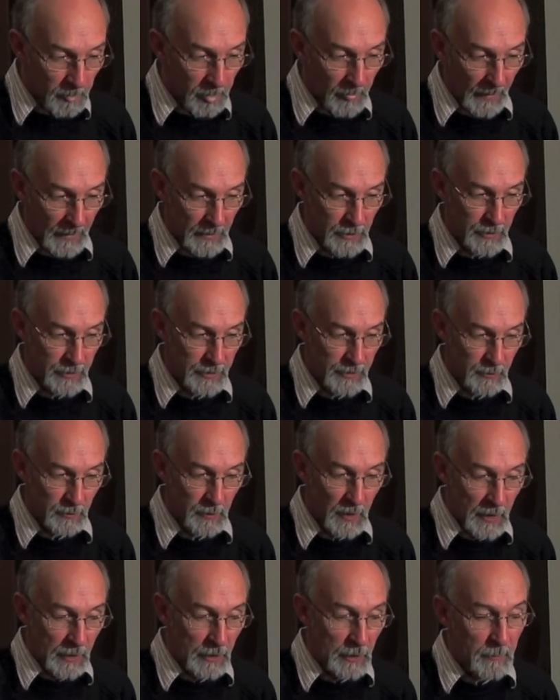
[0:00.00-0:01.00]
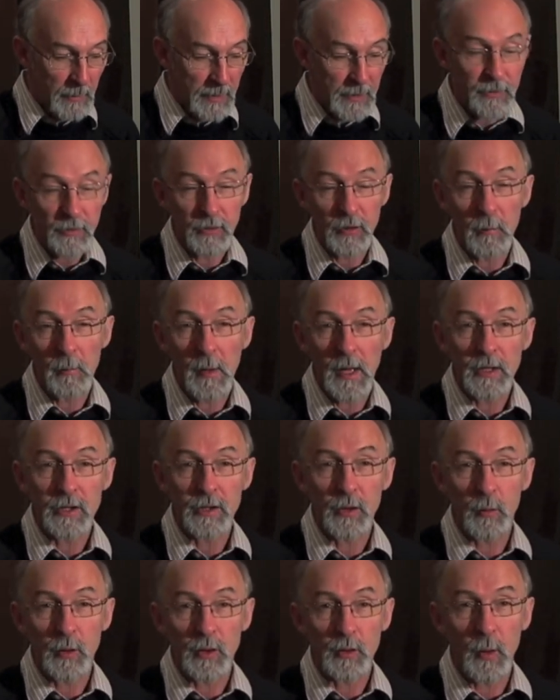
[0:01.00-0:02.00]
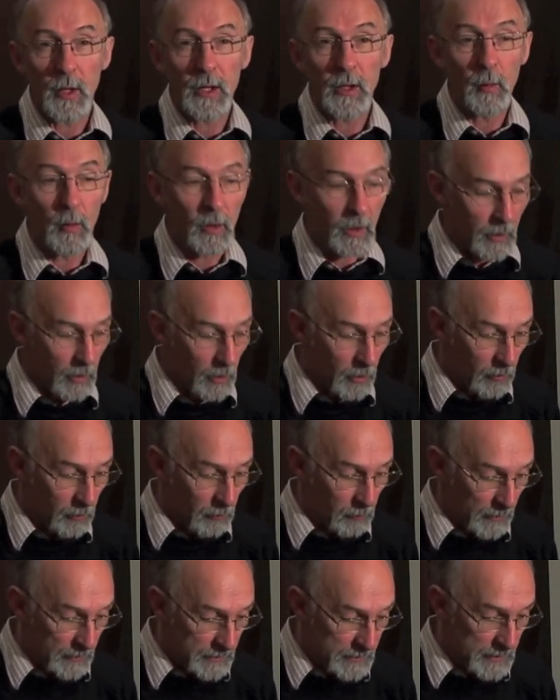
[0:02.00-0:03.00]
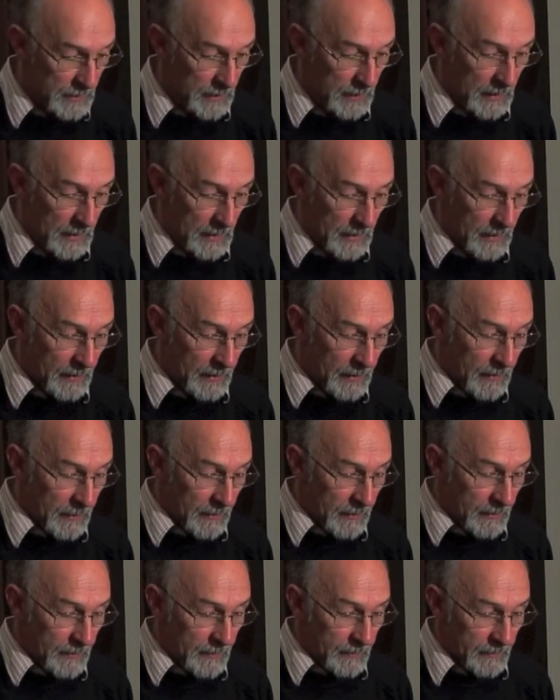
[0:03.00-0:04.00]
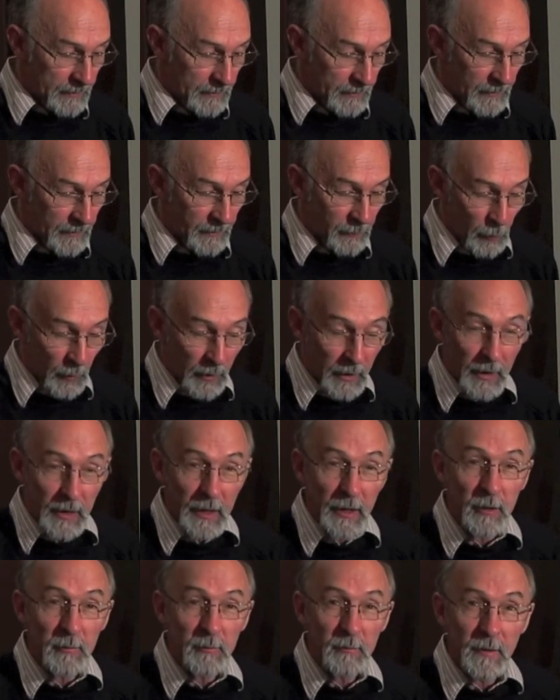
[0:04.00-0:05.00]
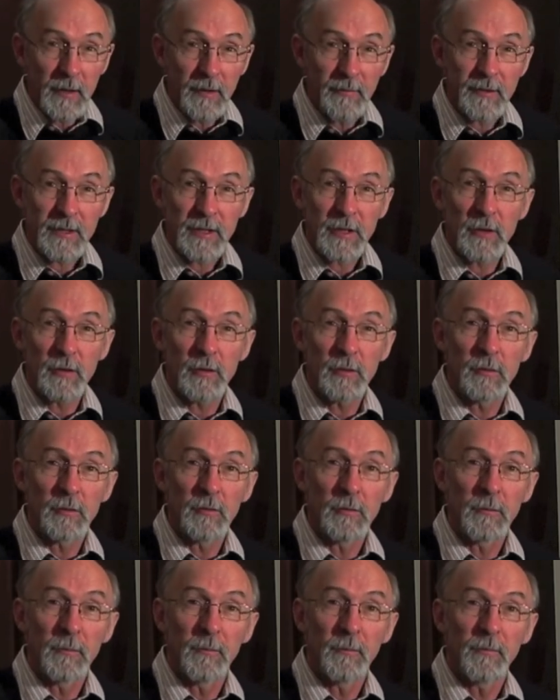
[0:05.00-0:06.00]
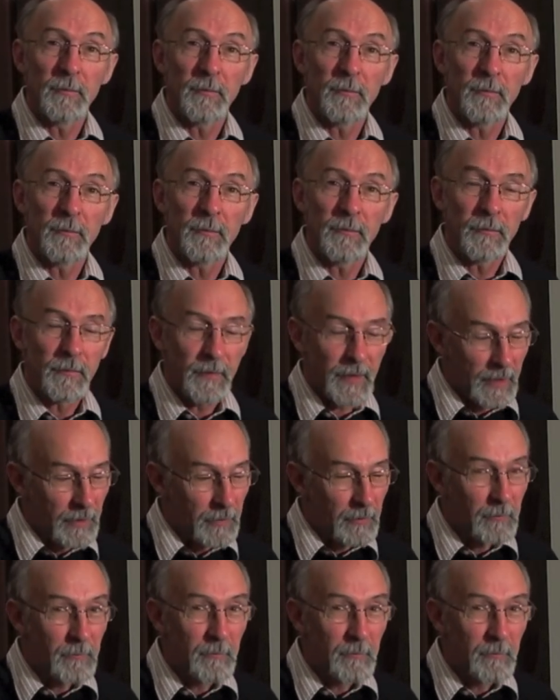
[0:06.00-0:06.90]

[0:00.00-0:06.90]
It's just depends on your budget which way you want to go, but if we can help, give us a call. Thank you.